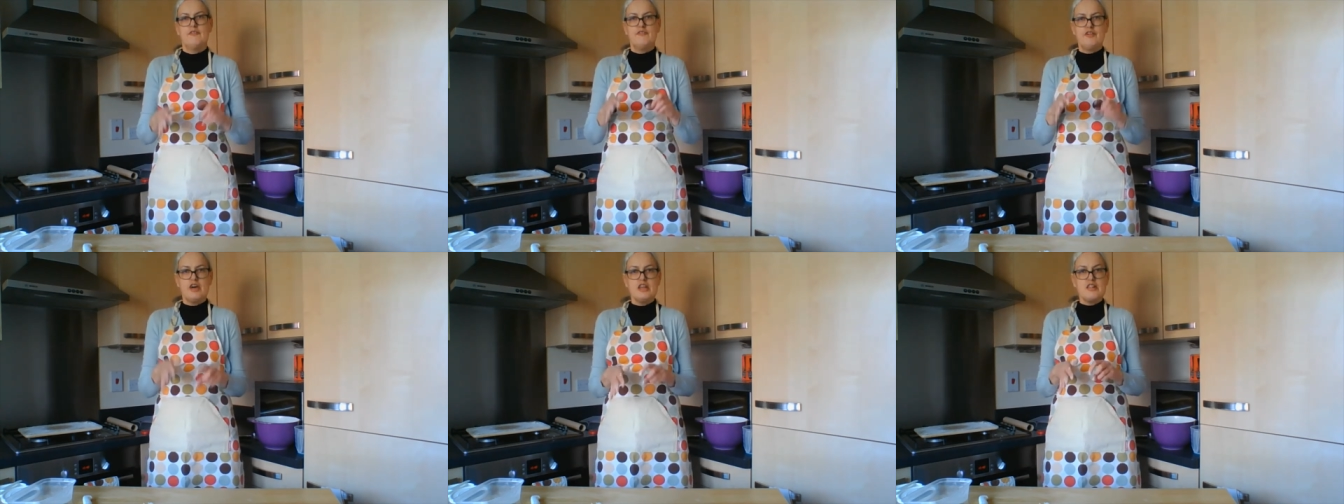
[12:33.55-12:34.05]

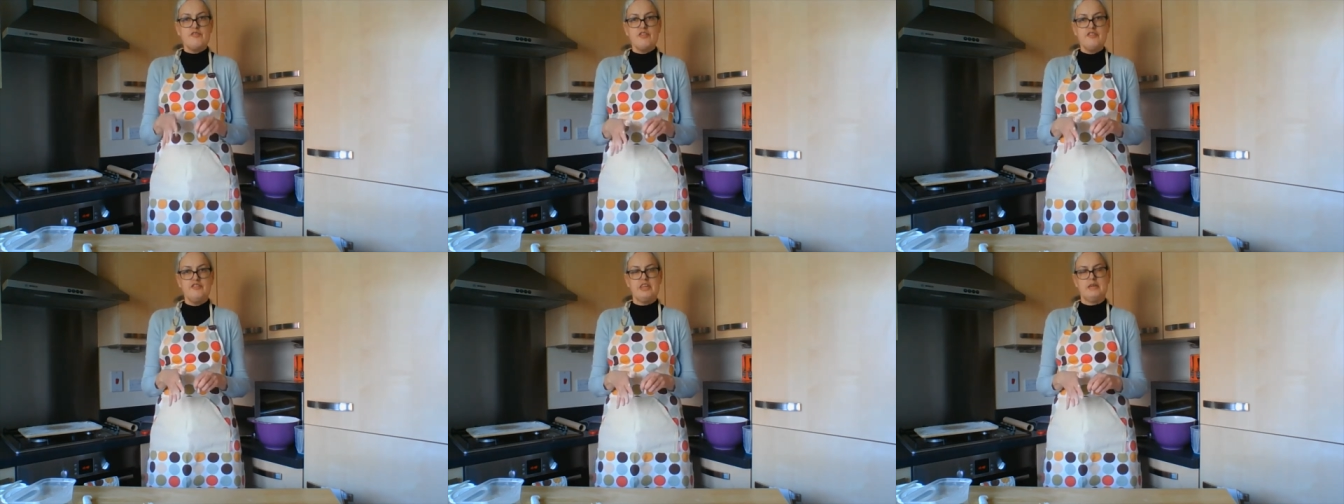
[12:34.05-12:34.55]
First
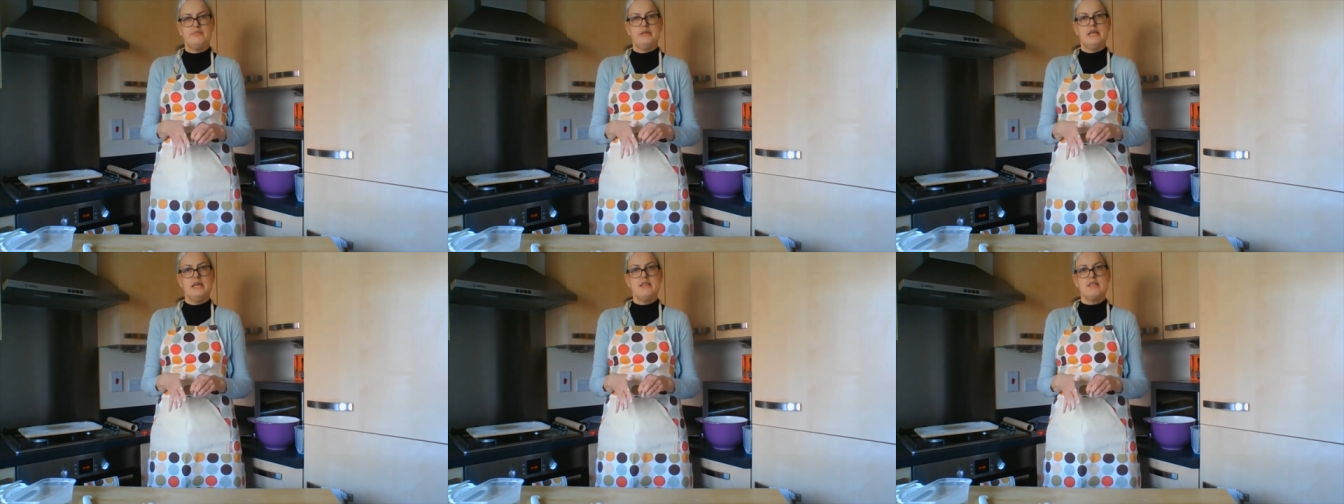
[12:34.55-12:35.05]
15
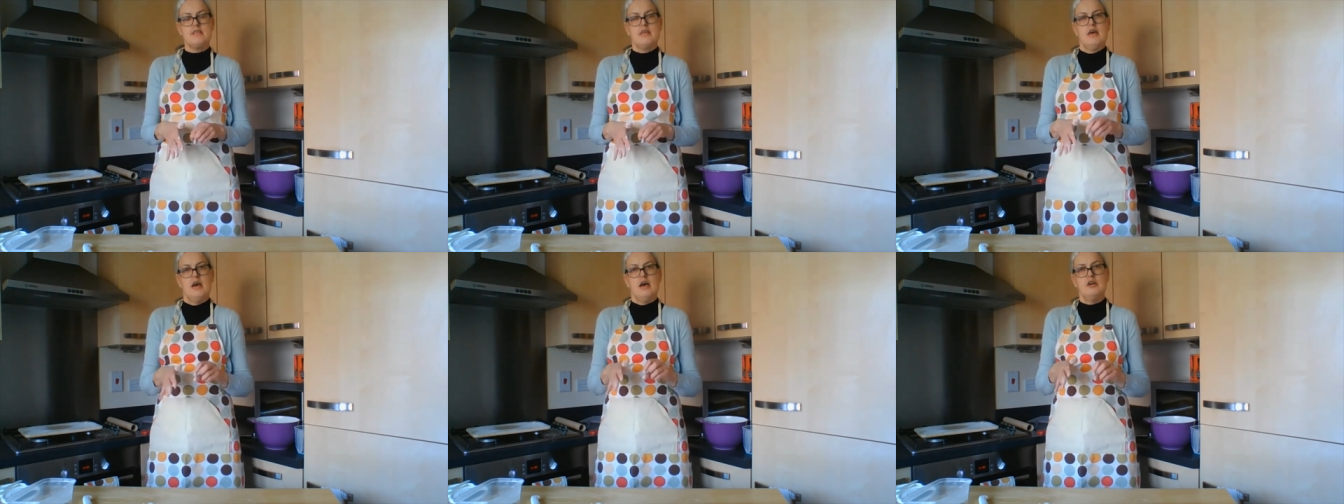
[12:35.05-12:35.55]
minutes
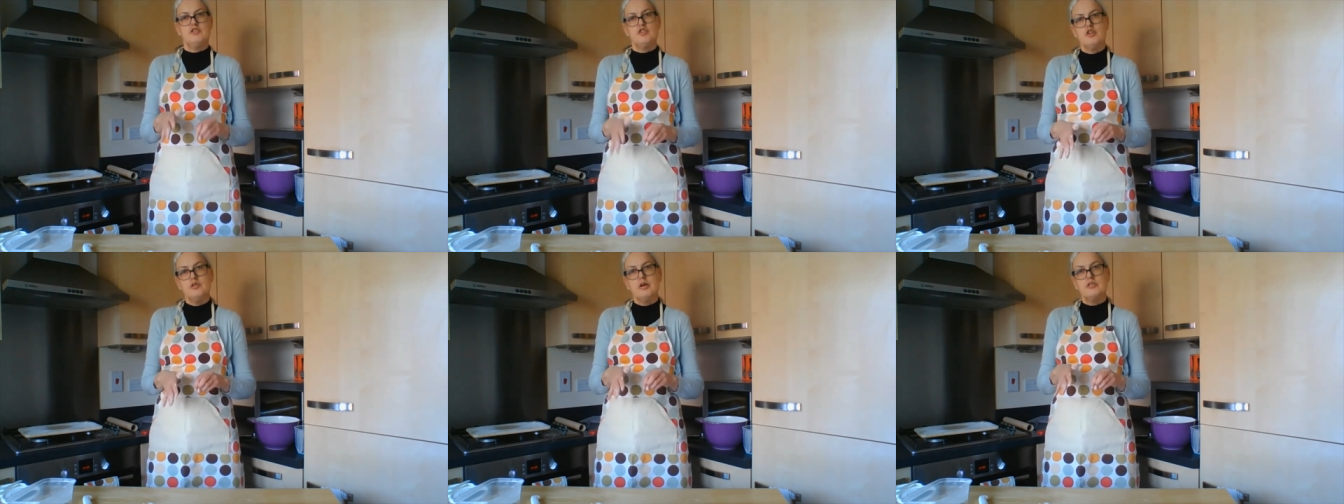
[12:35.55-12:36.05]
at
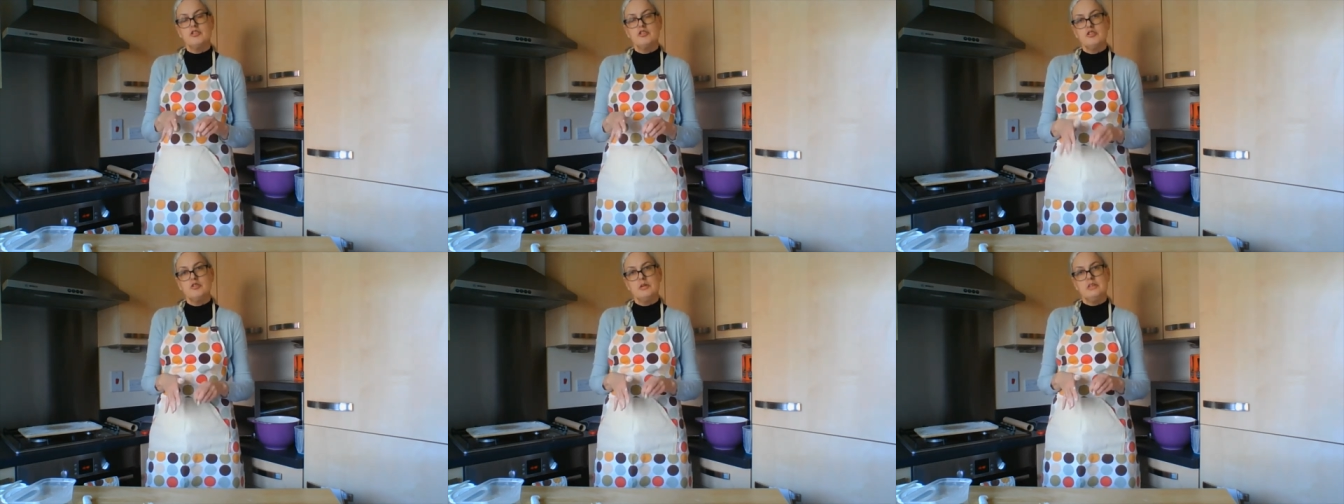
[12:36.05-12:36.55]

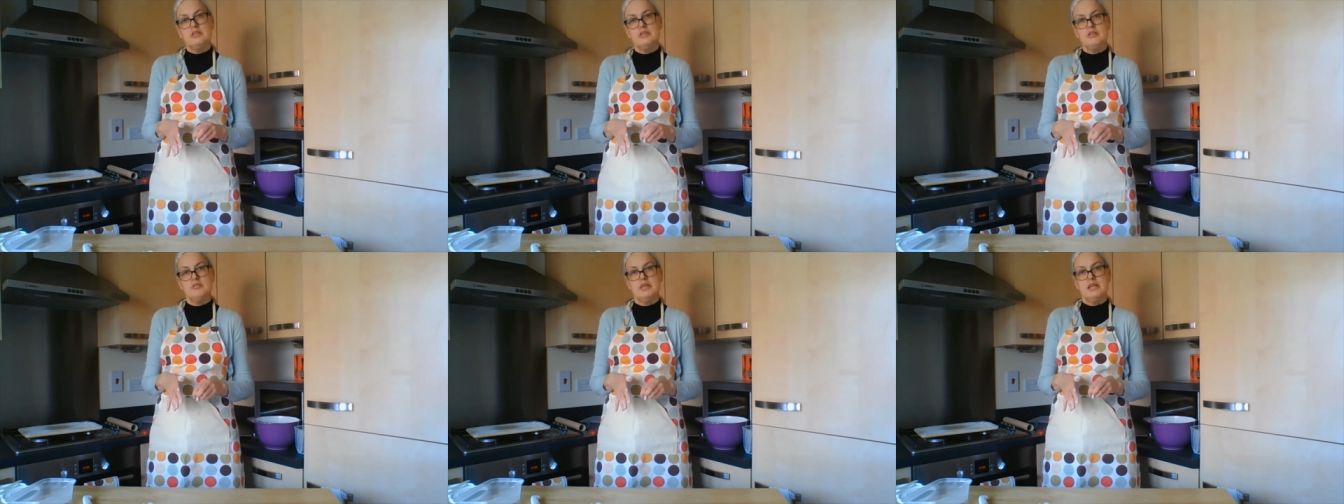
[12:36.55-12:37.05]
220
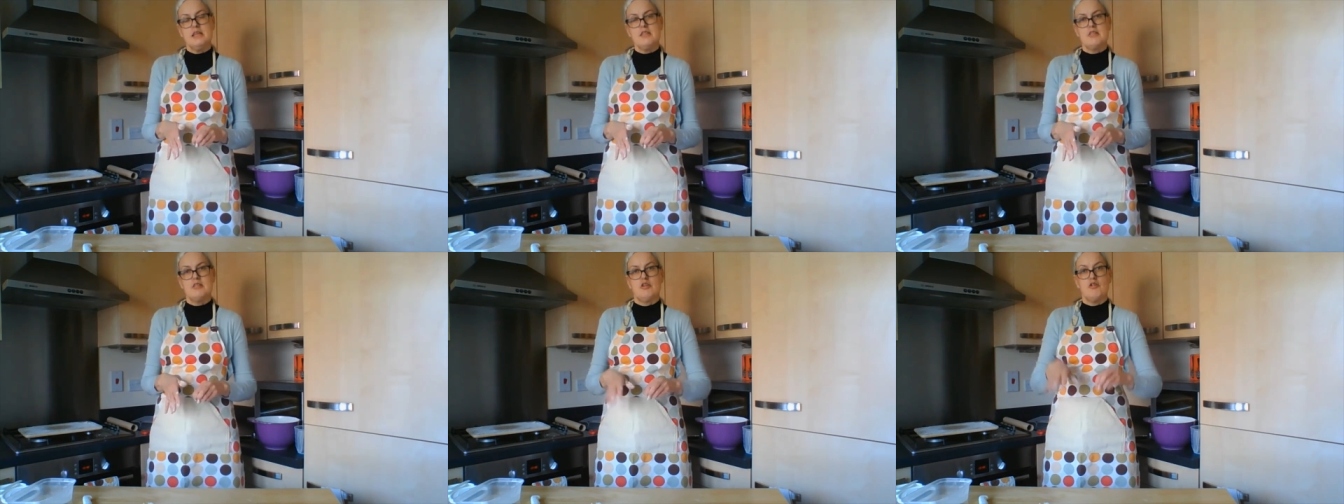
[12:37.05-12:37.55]
degrees.
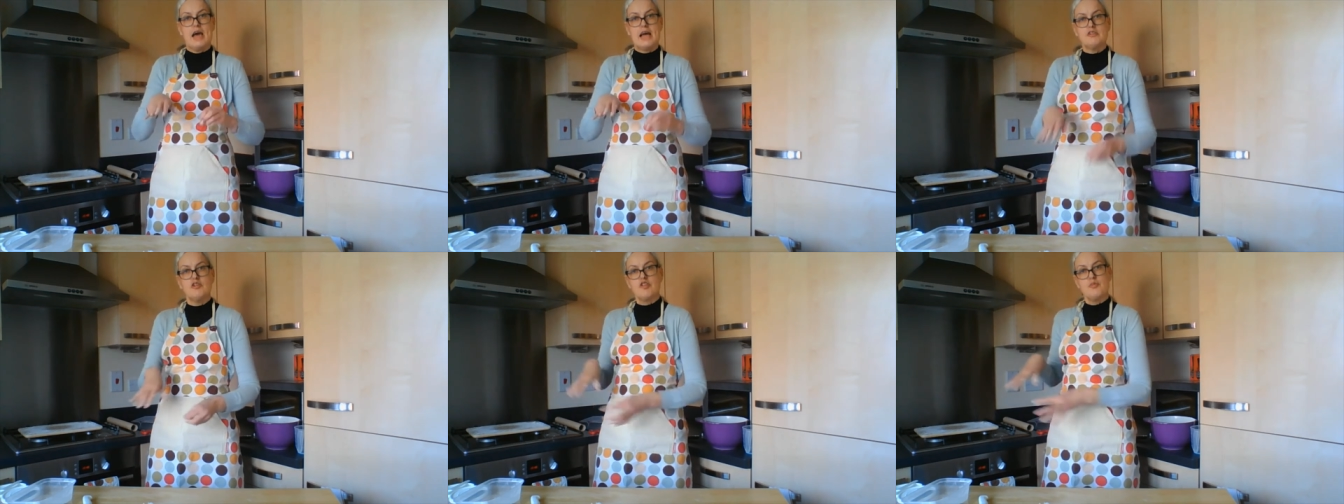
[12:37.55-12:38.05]
So your
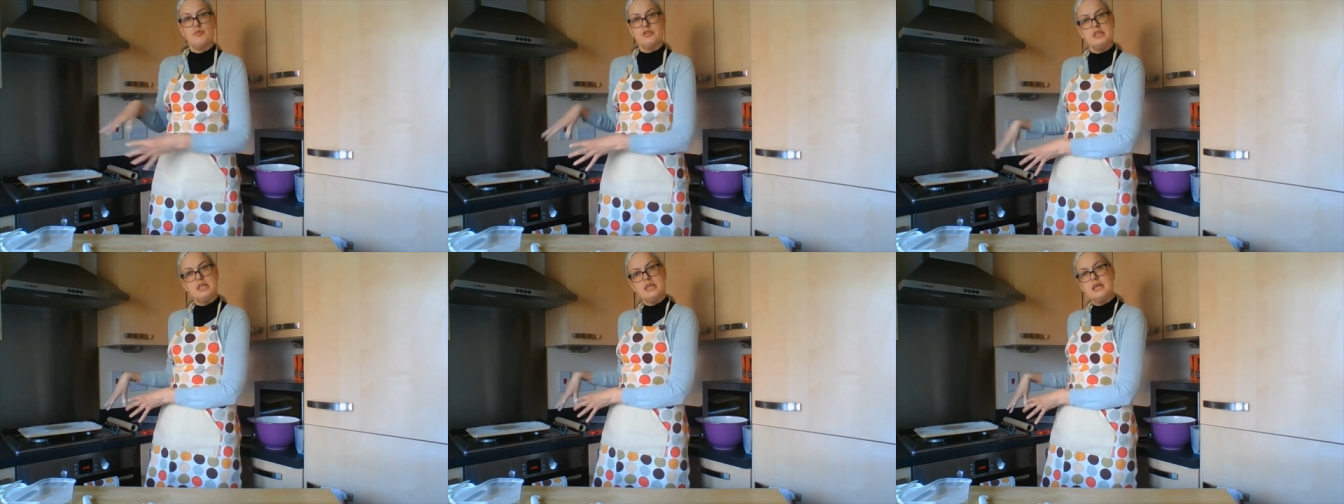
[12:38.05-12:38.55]
adult has
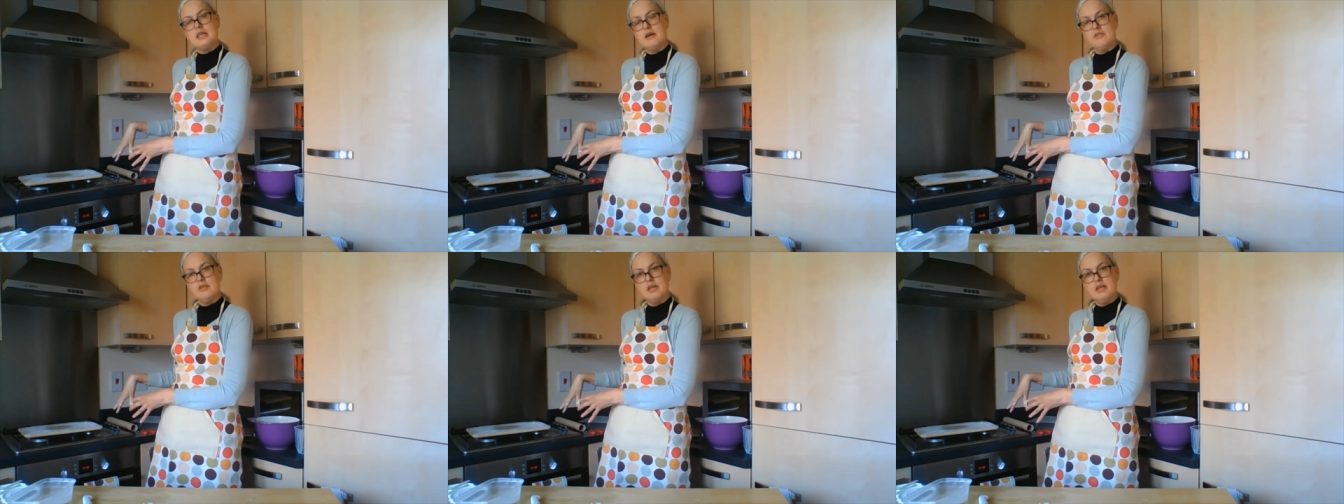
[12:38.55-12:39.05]
put it in,
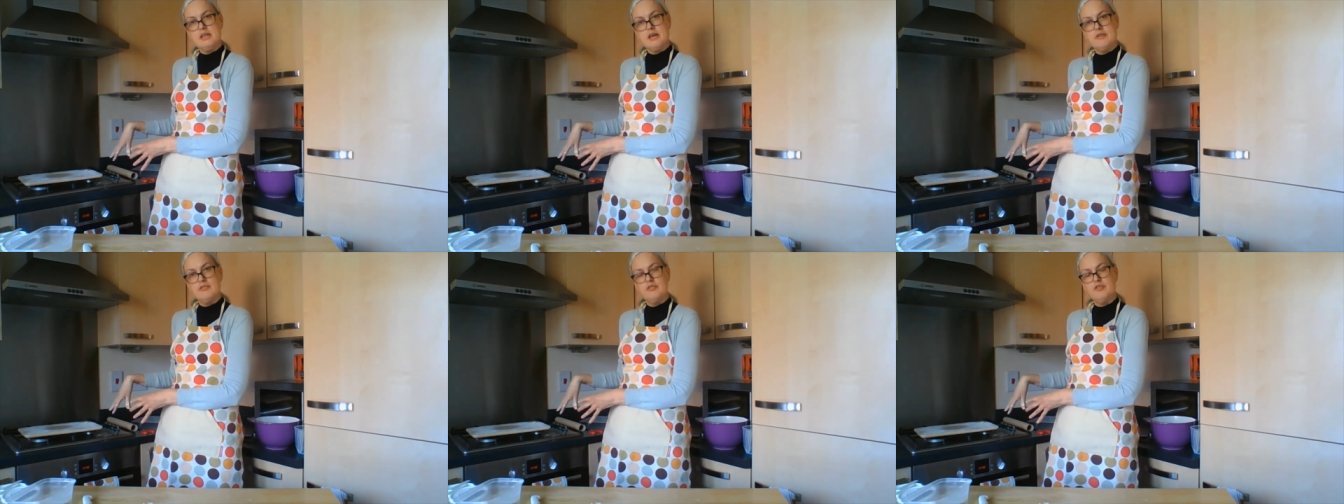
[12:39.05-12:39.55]
the, in the
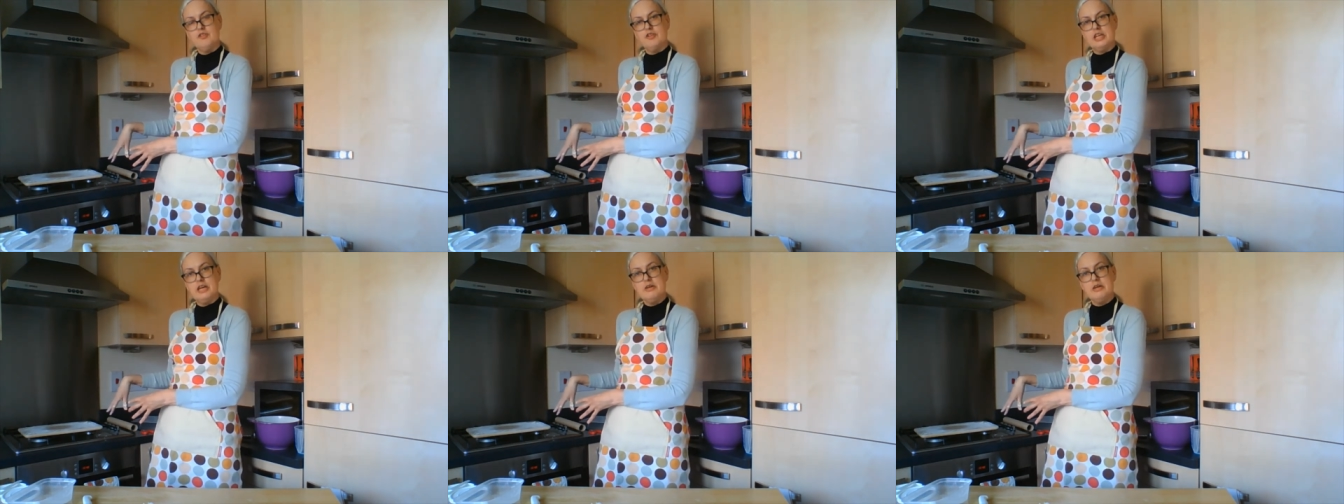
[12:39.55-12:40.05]
oven for
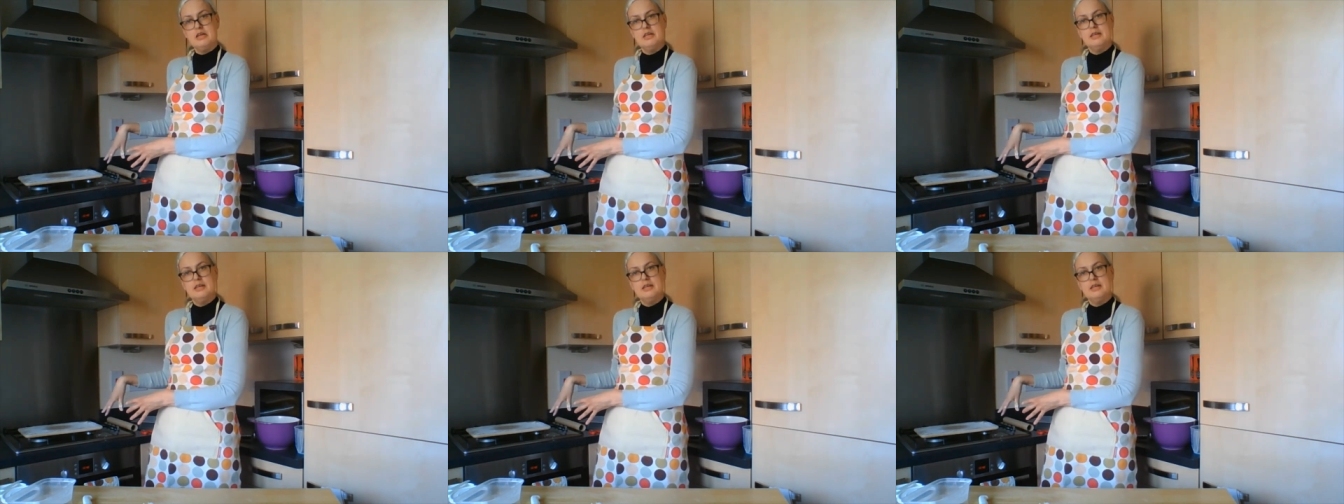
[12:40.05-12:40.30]
you.